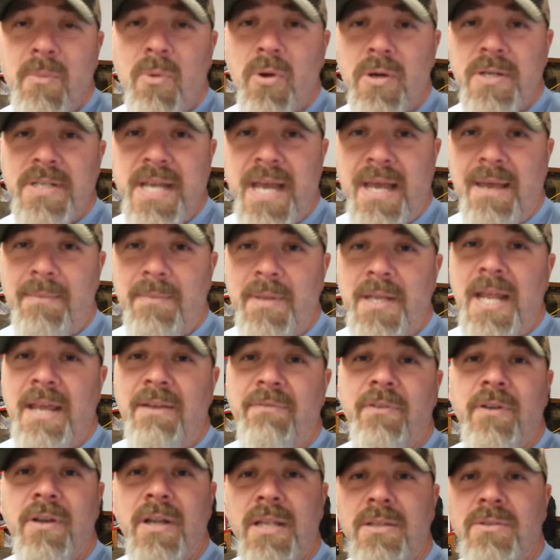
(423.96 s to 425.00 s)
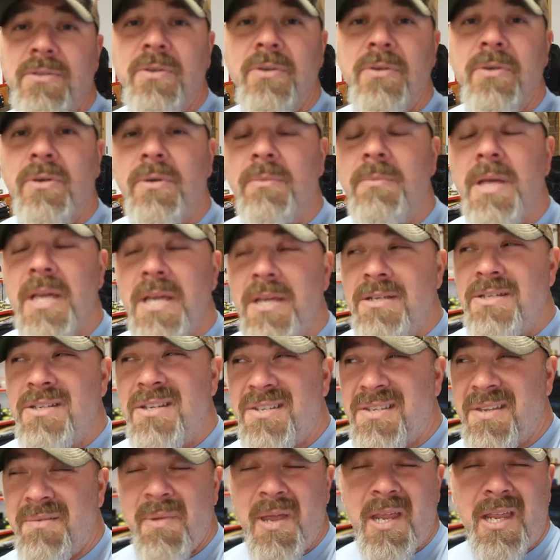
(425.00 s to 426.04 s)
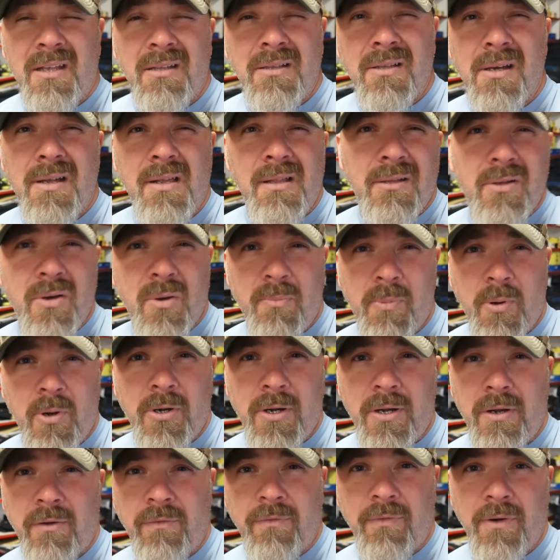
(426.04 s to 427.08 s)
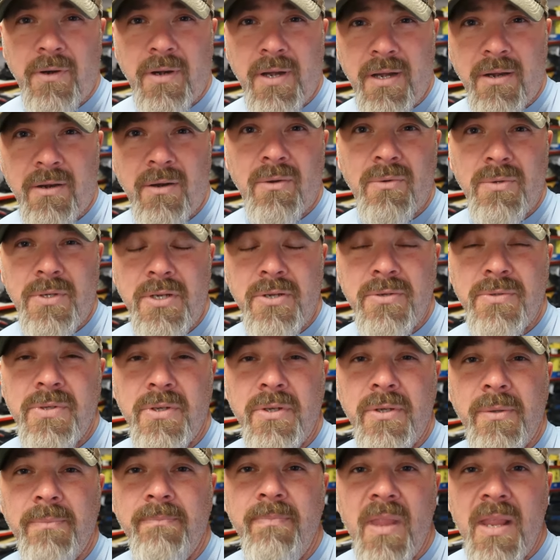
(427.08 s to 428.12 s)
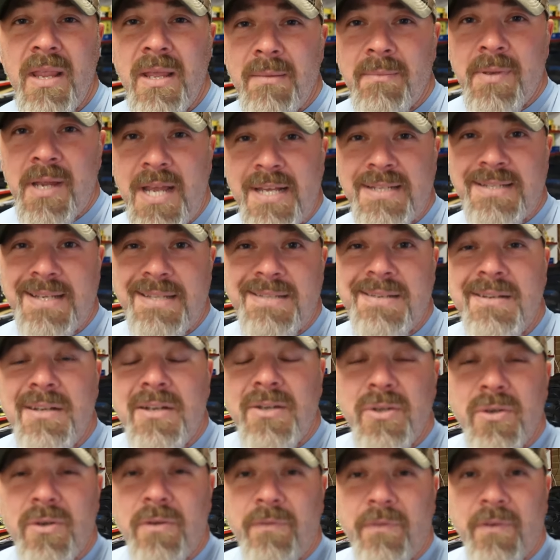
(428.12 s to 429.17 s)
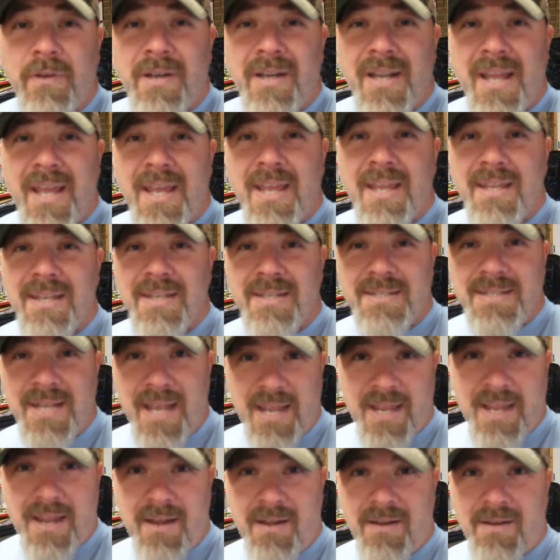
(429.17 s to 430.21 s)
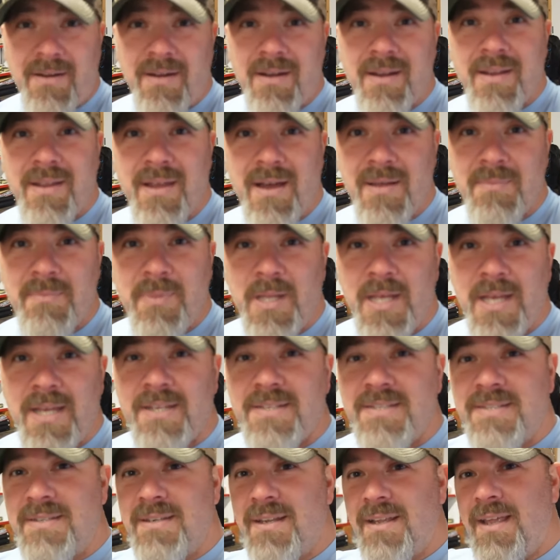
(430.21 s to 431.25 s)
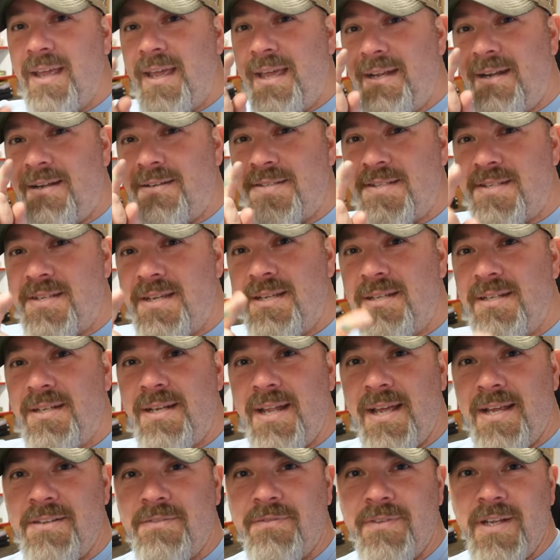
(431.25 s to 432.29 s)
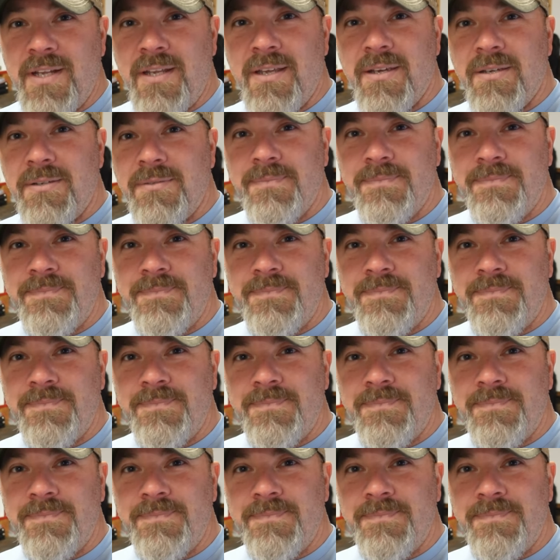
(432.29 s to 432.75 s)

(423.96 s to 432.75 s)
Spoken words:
more time and effort into them just to make it look a little prettier for here on YouTube. But guys, that's going to do it for today. Take care, God bless, and I'll see you in the next video.